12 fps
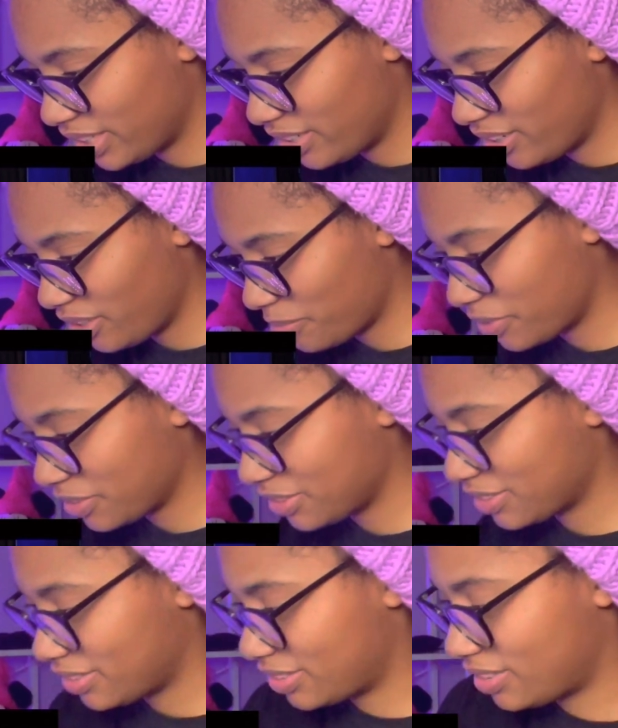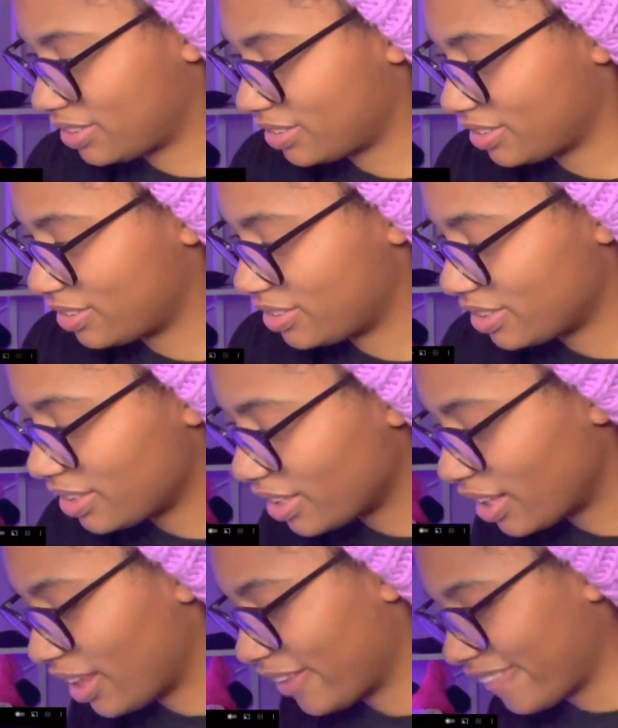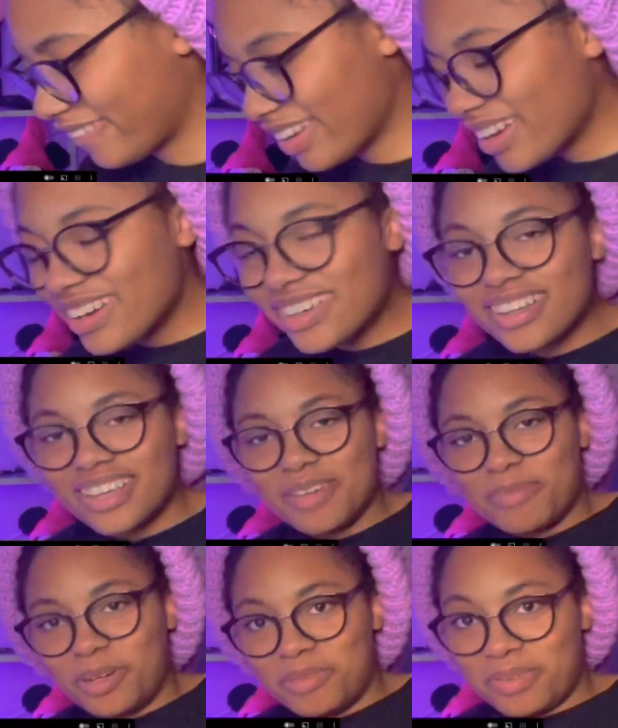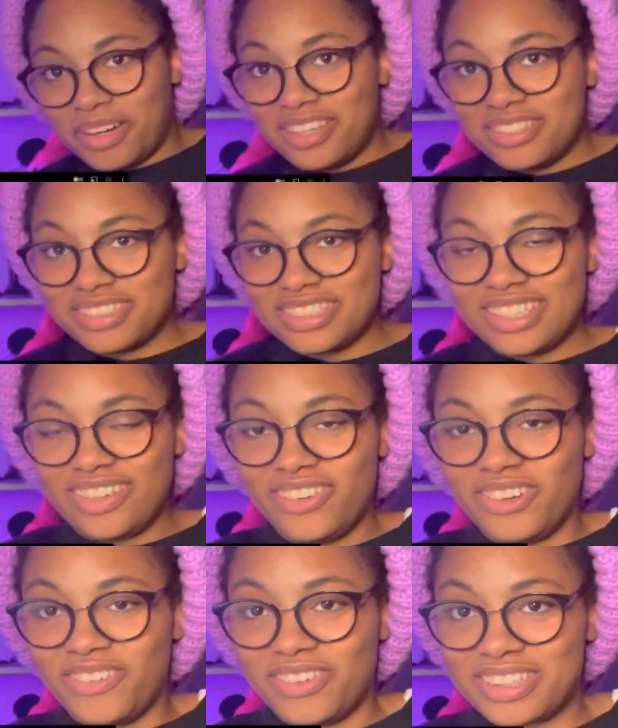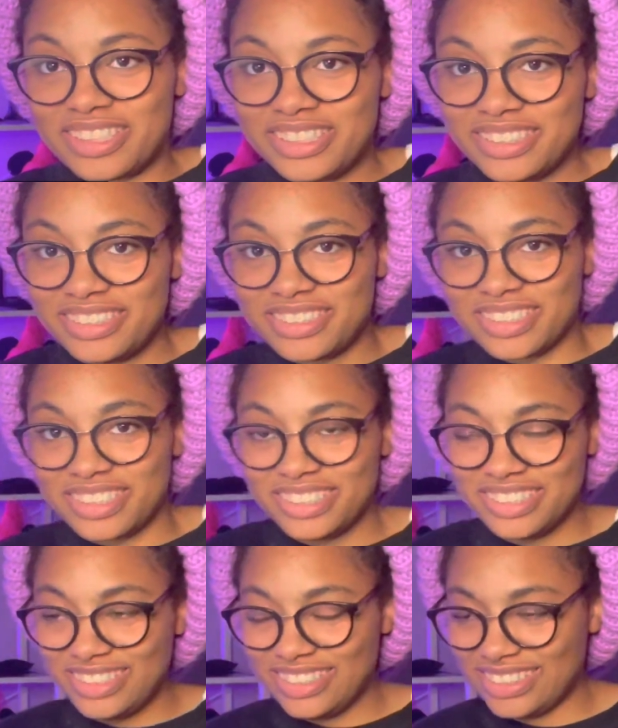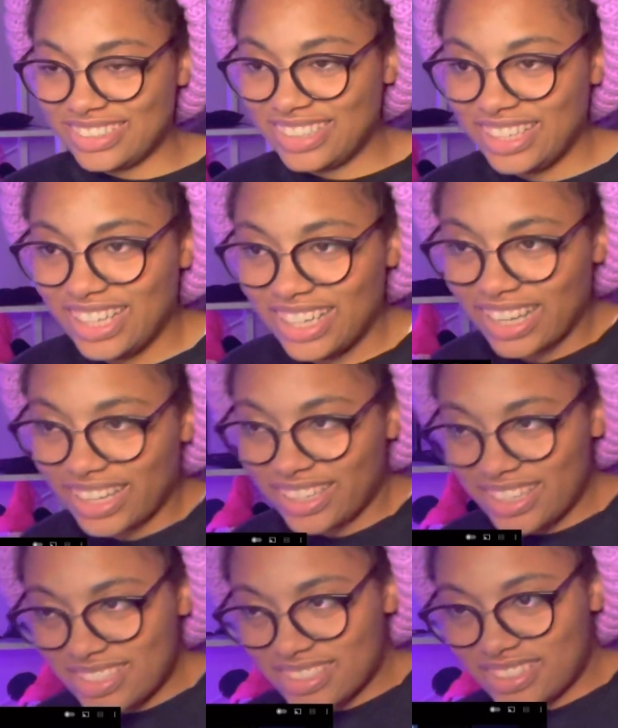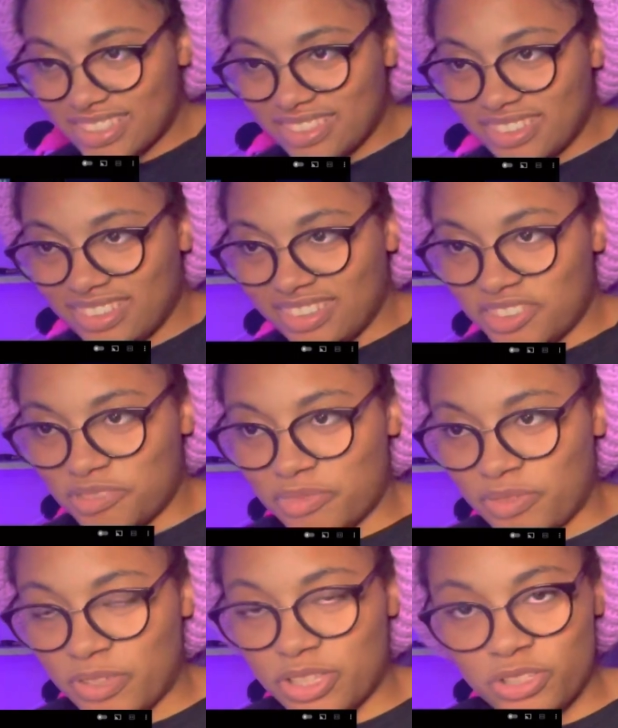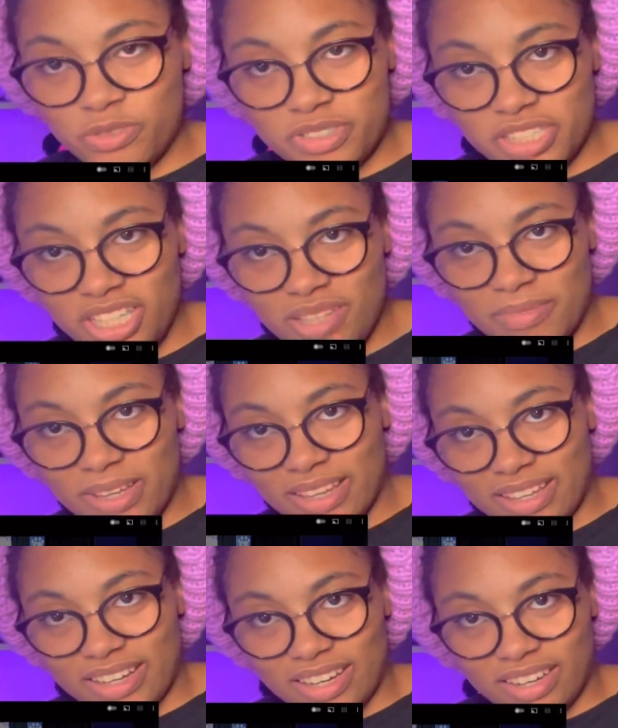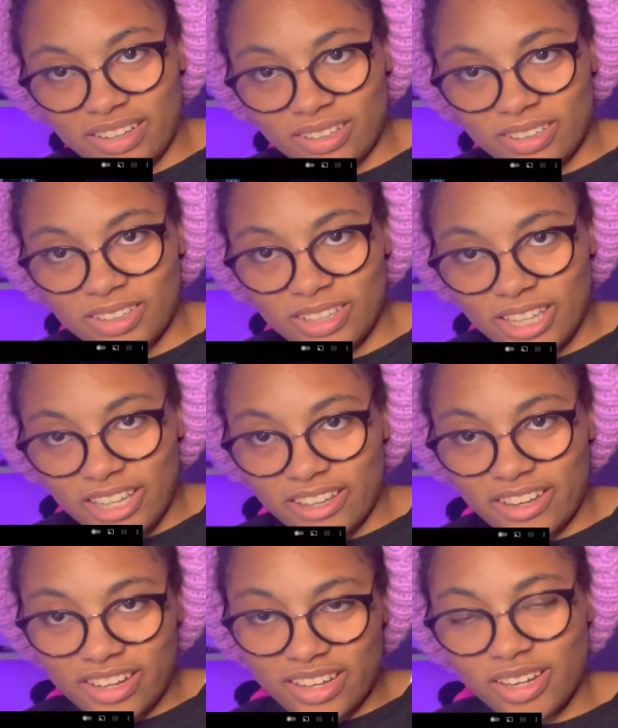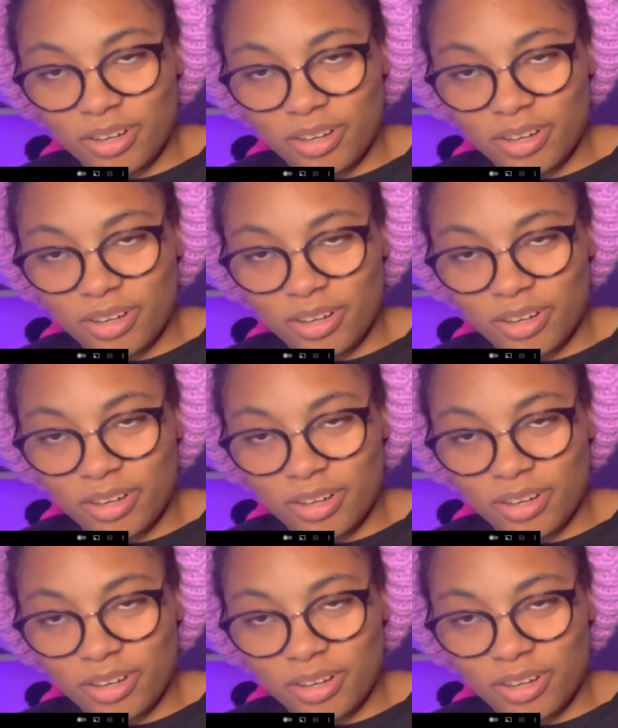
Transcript: another page. Okay, they keep on pausing. I don't know what that is. I guess with the new team, it kind of gotta